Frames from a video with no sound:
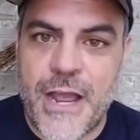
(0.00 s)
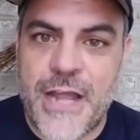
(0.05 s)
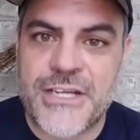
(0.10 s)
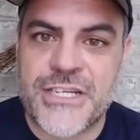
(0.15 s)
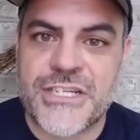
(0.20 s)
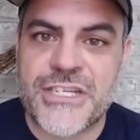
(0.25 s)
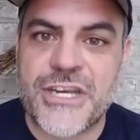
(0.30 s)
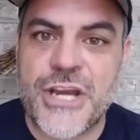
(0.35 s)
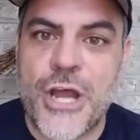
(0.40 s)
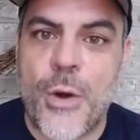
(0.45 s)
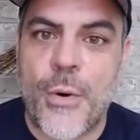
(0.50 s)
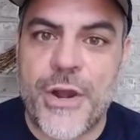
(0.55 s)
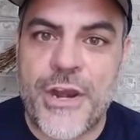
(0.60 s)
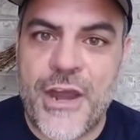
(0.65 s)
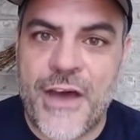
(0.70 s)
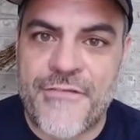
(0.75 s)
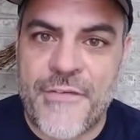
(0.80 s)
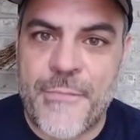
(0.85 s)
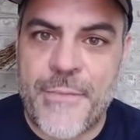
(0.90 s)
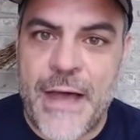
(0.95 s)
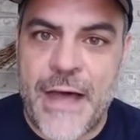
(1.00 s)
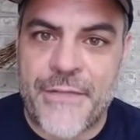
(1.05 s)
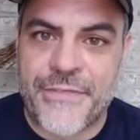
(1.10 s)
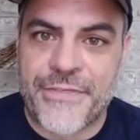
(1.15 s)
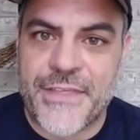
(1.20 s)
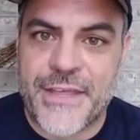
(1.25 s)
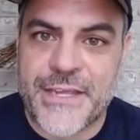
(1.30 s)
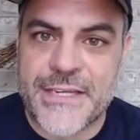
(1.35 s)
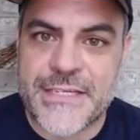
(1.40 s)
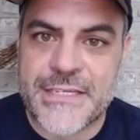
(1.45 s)
I just know enough
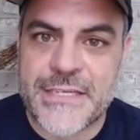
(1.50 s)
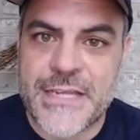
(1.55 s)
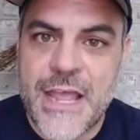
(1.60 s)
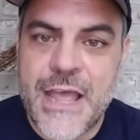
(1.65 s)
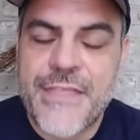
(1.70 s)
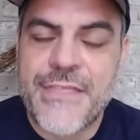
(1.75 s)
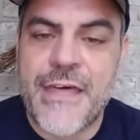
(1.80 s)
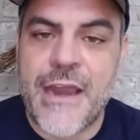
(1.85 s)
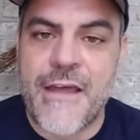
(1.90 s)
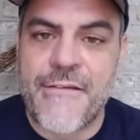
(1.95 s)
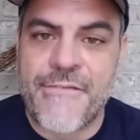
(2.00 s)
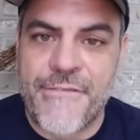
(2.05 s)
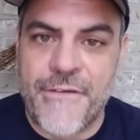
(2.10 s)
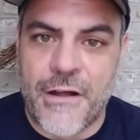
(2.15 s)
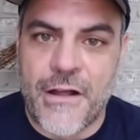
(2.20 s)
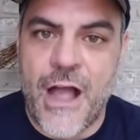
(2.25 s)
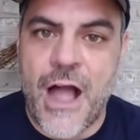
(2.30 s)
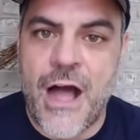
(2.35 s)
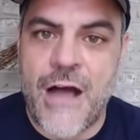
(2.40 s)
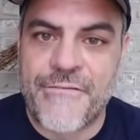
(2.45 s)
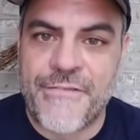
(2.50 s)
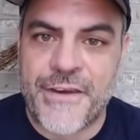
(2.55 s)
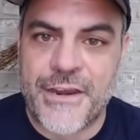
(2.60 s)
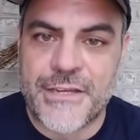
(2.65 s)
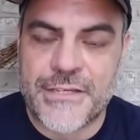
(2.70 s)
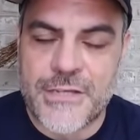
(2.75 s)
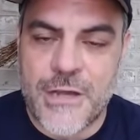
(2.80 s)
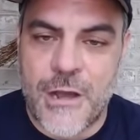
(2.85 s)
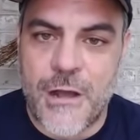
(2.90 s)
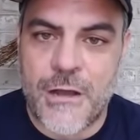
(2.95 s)
about this that I feel
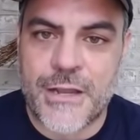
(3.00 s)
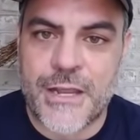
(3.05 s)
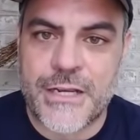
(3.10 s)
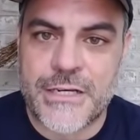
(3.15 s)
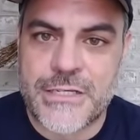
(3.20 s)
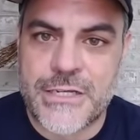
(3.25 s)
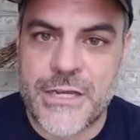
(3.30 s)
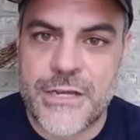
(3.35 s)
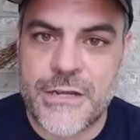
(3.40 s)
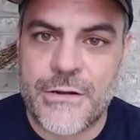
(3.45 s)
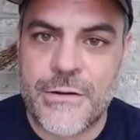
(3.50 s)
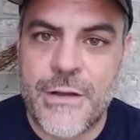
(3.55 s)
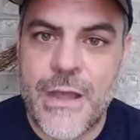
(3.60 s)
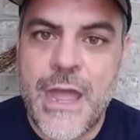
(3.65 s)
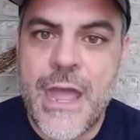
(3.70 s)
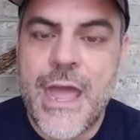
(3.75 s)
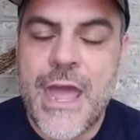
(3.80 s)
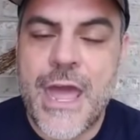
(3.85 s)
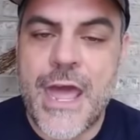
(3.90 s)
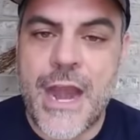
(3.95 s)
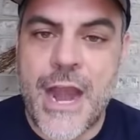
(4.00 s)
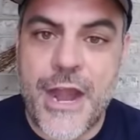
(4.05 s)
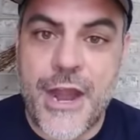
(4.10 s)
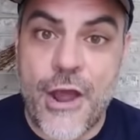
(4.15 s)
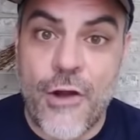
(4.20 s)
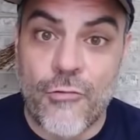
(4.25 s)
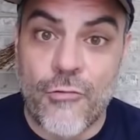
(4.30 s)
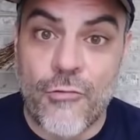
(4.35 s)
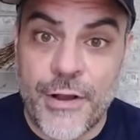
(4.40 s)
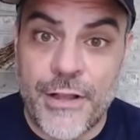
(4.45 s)
confident talking to you. And I
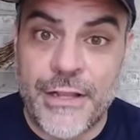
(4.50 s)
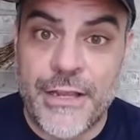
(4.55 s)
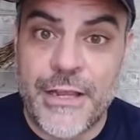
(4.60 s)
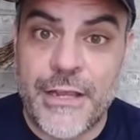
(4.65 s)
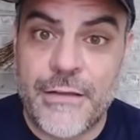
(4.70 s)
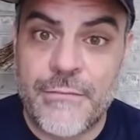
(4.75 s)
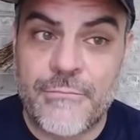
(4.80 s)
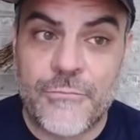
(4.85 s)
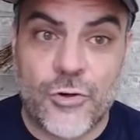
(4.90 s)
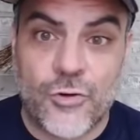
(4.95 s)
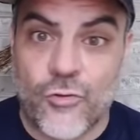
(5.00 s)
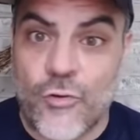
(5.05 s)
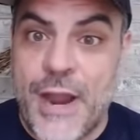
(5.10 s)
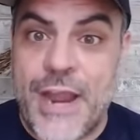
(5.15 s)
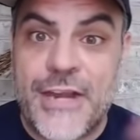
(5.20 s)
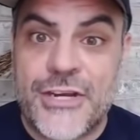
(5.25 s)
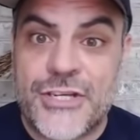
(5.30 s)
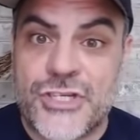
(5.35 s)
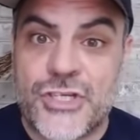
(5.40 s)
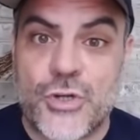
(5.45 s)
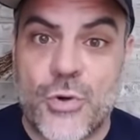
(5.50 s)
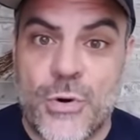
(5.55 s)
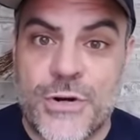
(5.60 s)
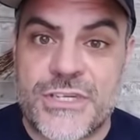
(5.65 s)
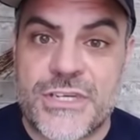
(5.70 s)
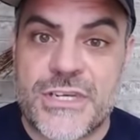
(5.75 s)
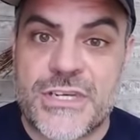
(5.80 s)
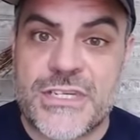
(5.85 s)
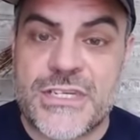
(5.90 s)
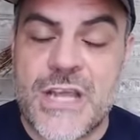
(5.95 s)
know really great
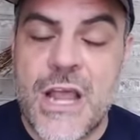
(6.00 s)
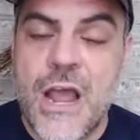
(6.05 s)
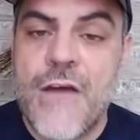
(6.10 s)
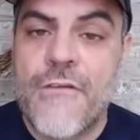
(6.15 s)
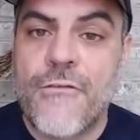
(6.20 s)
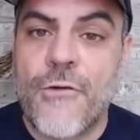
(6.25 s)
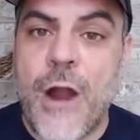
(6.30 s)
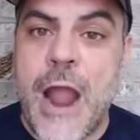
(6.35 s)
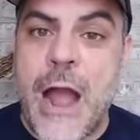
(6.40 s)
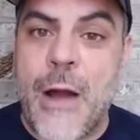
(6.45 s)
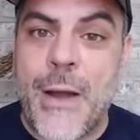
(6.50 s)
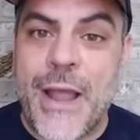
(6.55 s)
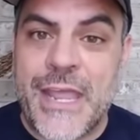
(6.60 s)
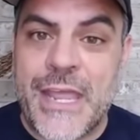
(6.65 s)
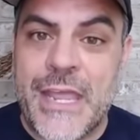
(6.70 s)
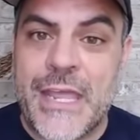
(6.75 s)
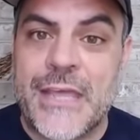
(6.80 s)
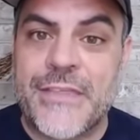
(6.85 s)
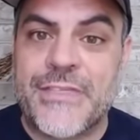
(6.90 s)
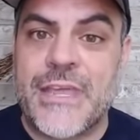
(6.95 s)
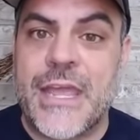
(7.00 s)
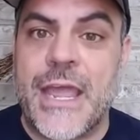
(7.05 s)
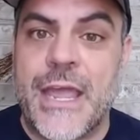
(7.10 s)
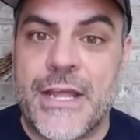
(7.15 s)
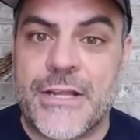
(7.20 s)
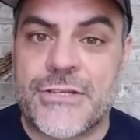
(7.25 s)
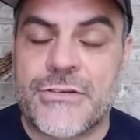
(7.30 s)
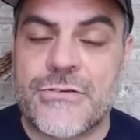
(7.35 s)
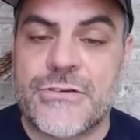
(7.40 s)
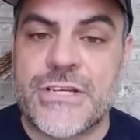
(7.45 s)
sources for how I can get the
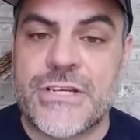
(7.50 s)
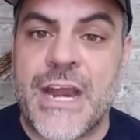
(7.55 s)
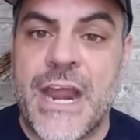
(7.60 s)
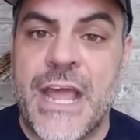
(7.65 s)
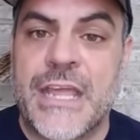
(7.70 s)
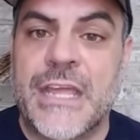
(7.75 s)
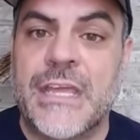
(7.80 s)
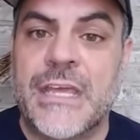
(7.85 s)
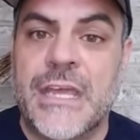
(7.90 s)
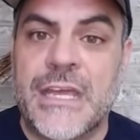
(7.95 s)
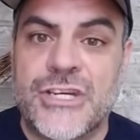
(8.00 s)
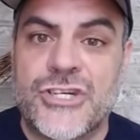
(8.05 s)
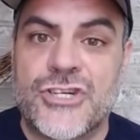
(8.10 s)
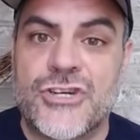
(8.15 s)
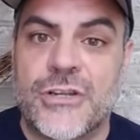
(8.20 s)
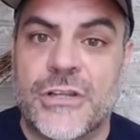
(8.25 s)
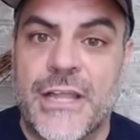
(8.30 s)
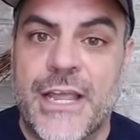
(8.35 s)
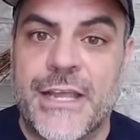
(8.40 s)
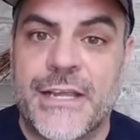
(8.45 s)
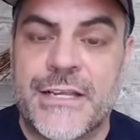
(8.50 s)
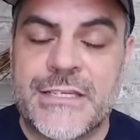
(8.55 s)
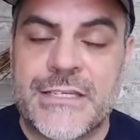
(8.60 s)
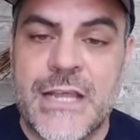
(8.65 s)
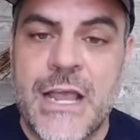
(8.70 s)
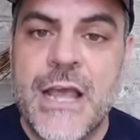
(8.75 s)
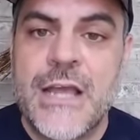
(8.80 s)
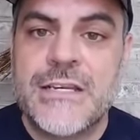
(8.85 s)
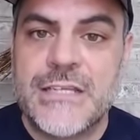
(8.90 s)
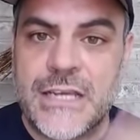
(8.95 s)
answers. And I can get you links
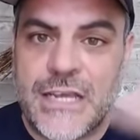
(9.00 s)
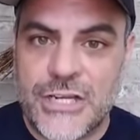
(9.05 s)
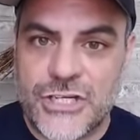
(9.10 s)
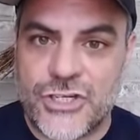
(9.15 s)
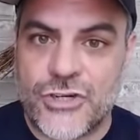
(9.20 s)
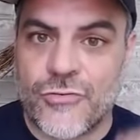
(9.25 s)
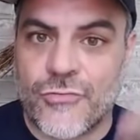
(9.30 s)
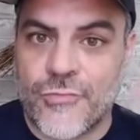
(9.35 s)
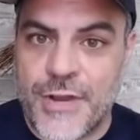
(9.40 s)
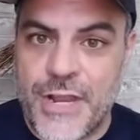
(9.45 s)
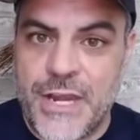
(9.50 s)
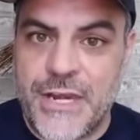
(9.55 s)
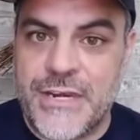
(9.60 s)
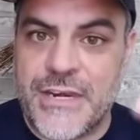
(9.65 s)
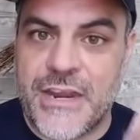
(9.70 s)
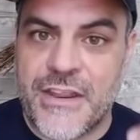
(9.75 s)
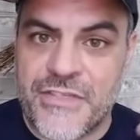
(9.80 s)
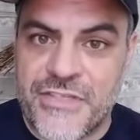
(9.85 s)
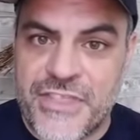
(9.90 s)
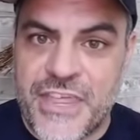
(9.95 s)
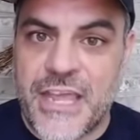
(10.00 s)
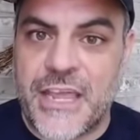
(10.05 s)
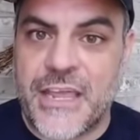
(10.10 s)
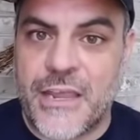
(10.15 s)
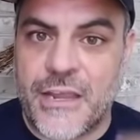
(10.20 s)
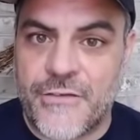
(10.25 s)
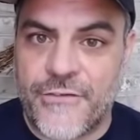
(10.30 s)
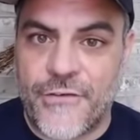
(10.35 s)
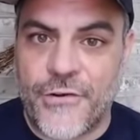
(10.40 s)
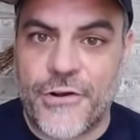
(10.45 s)
to get you reading and
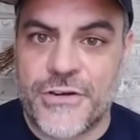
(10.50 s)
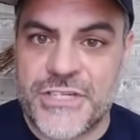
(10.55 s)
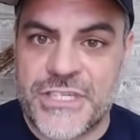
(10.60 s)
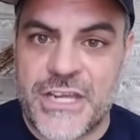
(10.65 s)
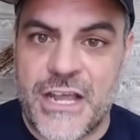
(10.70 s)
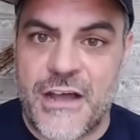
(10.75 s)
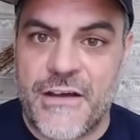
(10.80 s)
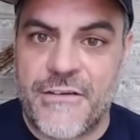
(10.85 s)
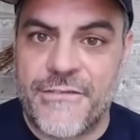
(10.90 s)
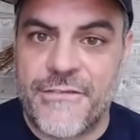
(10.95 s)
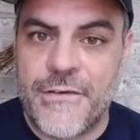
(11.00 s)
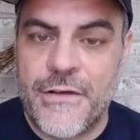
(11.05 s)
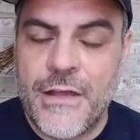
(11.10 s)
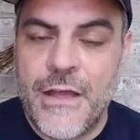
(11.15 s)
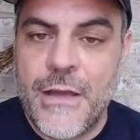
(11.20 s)
thinking for yourself.